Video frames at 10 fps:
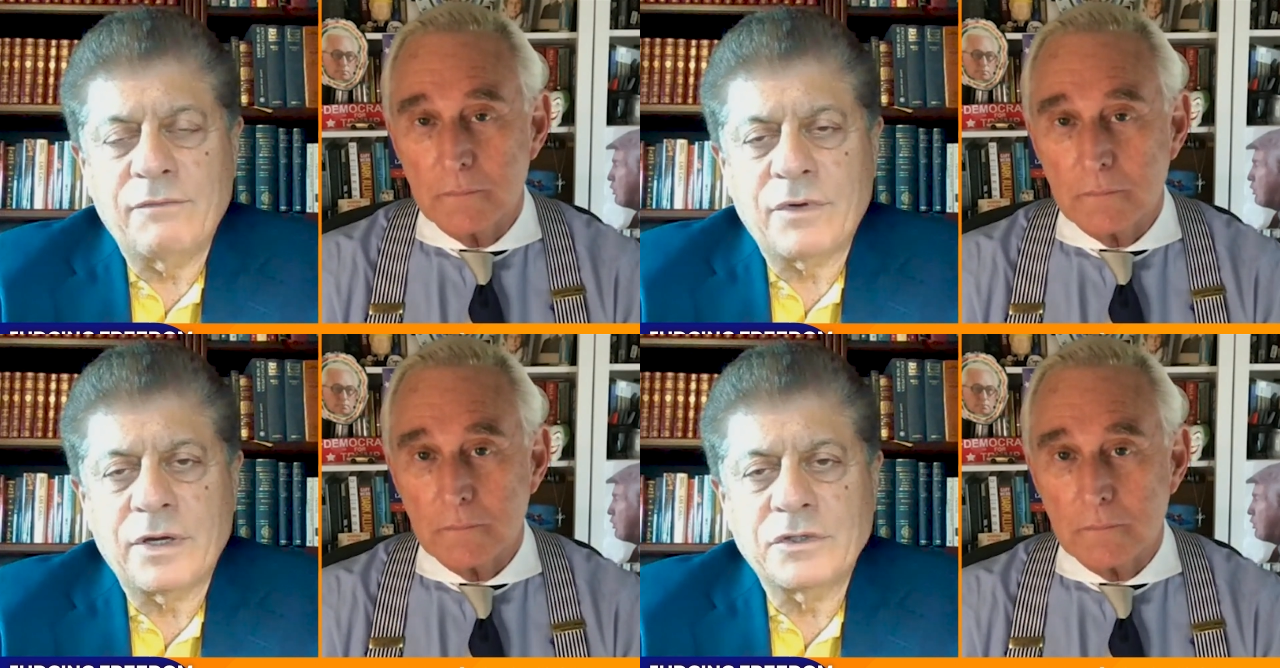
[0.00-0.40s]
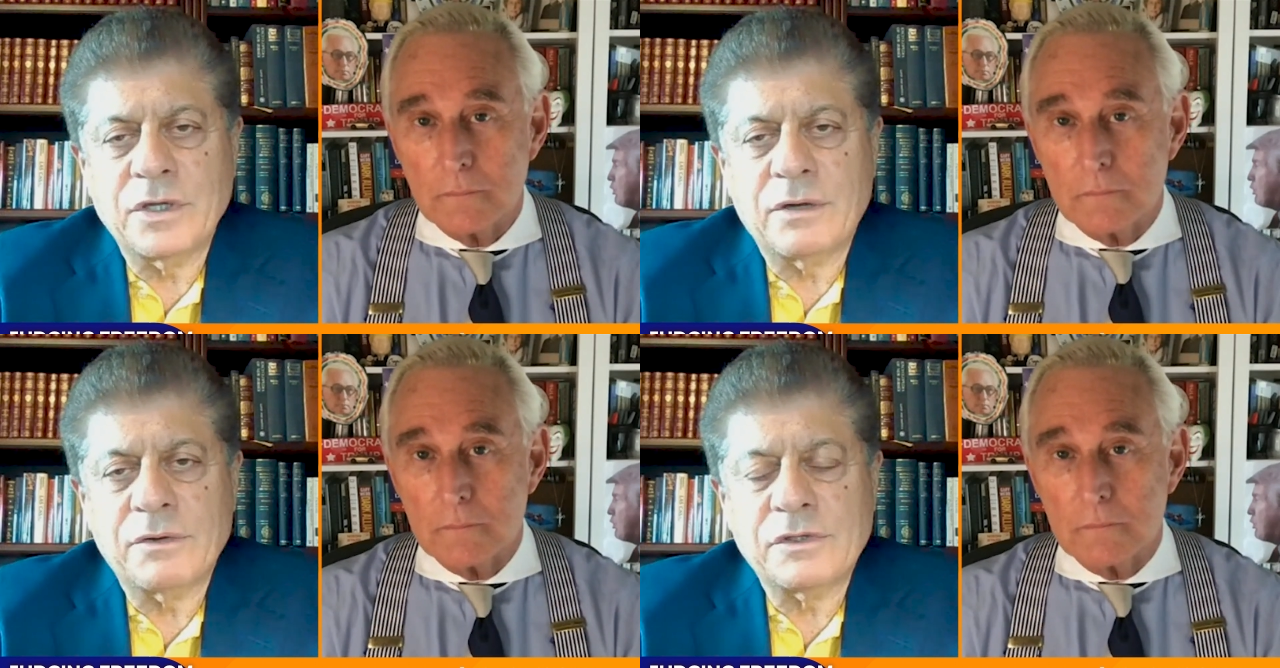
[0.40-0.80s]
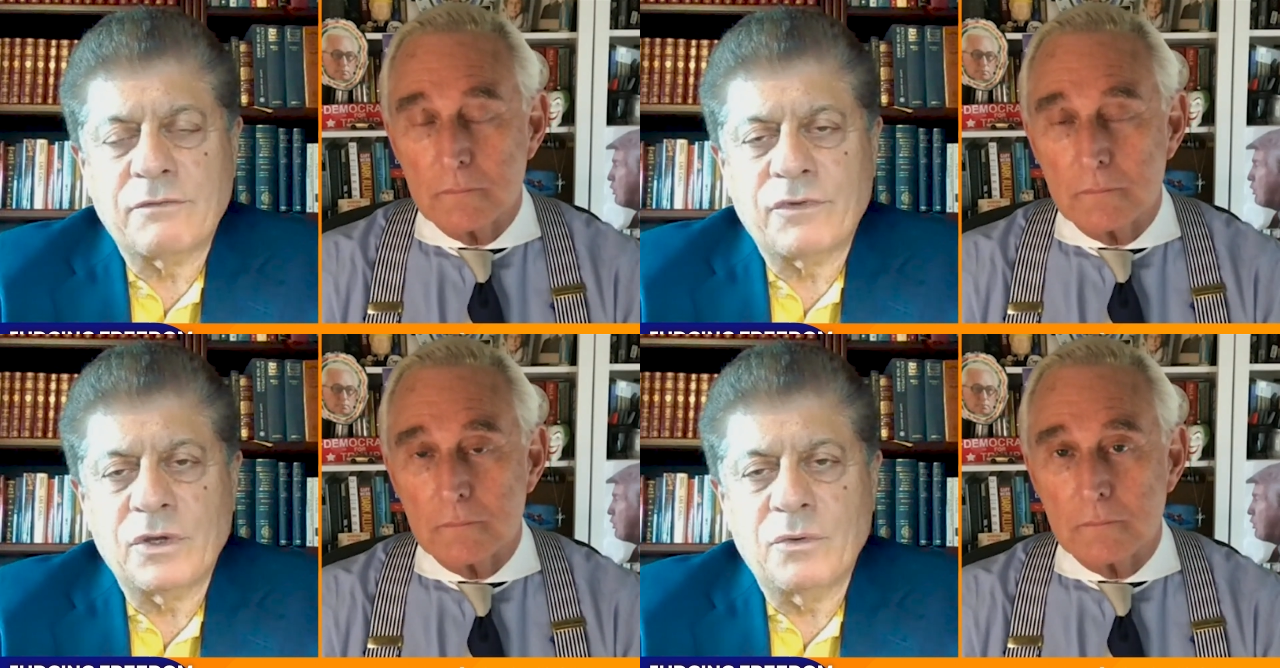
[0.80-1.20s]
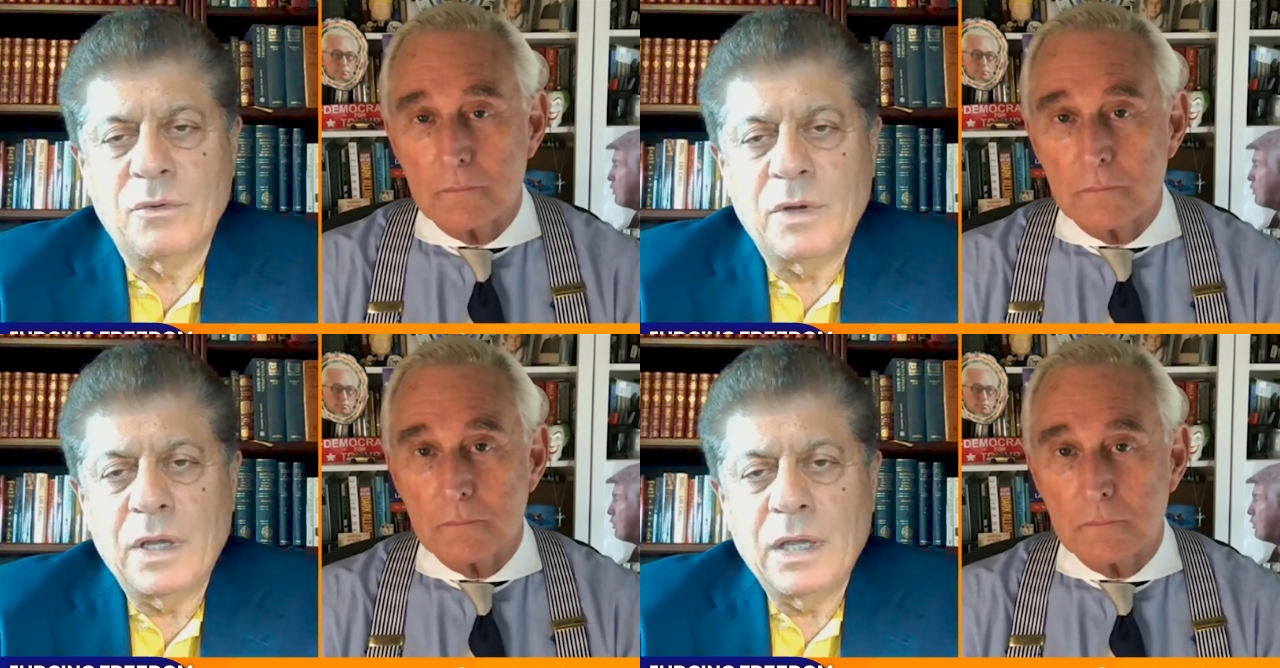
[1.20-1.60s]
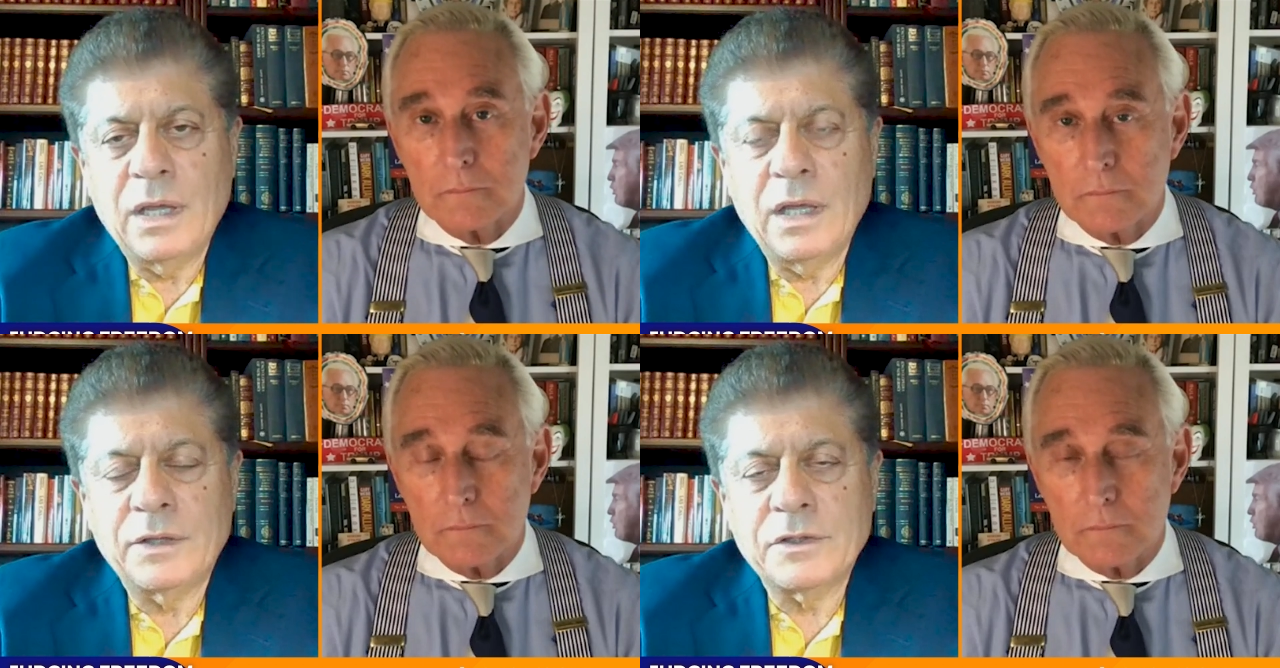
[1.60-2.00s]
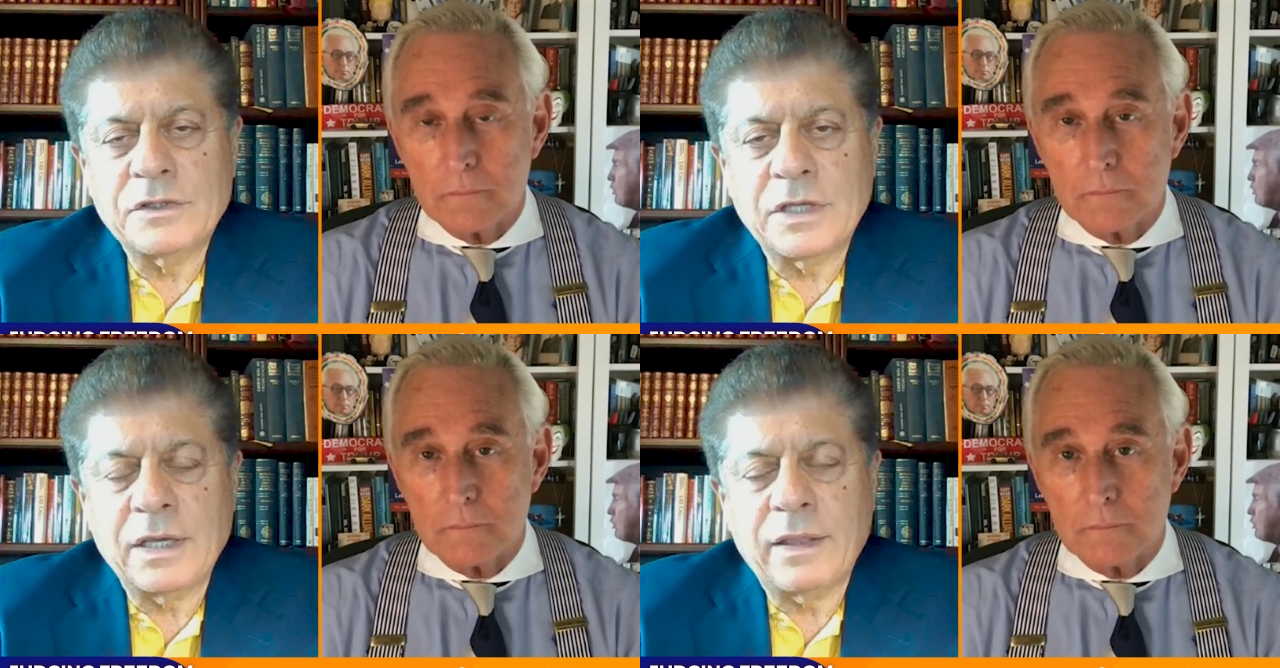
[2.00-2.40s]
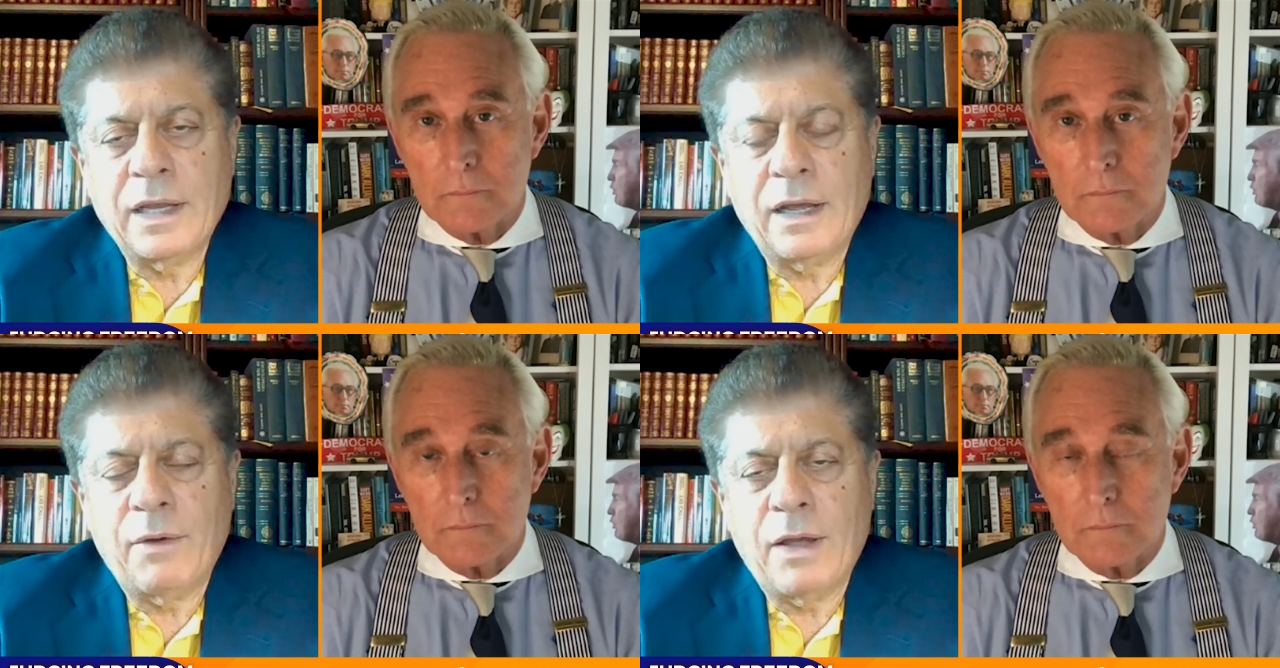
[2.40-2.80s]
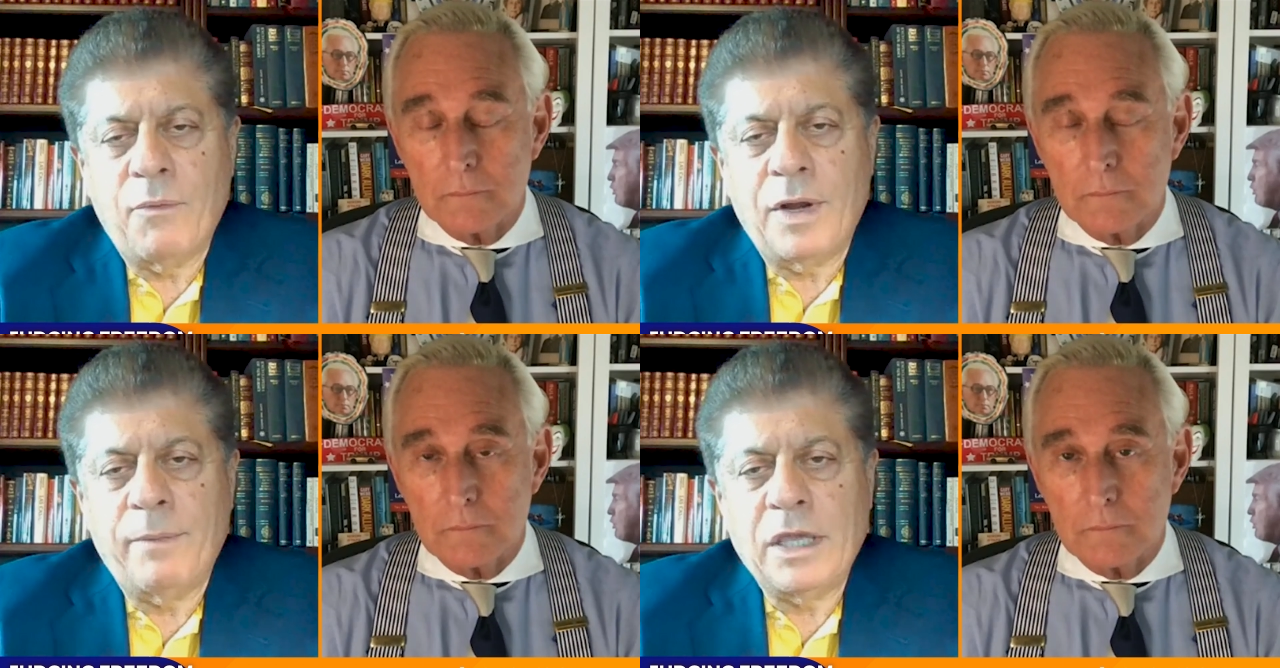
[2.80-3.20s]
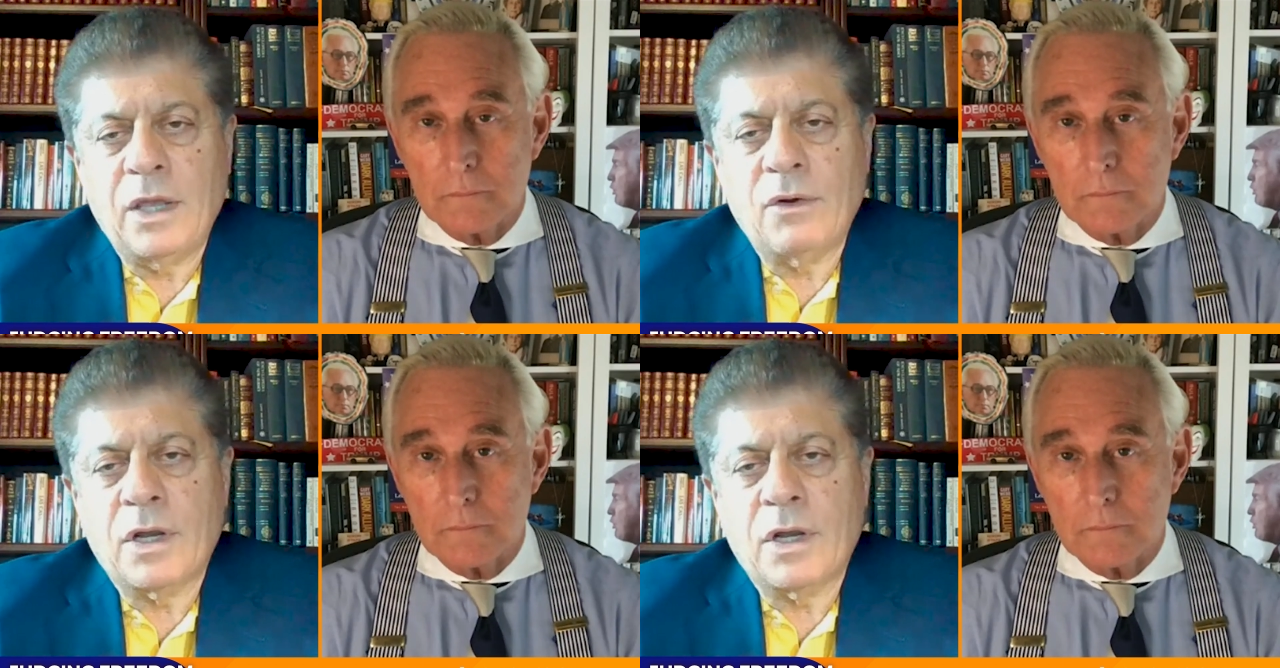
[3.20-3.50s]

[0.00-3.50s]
Speaker 1: and very generous of you uh, to say that. I, I want to begin our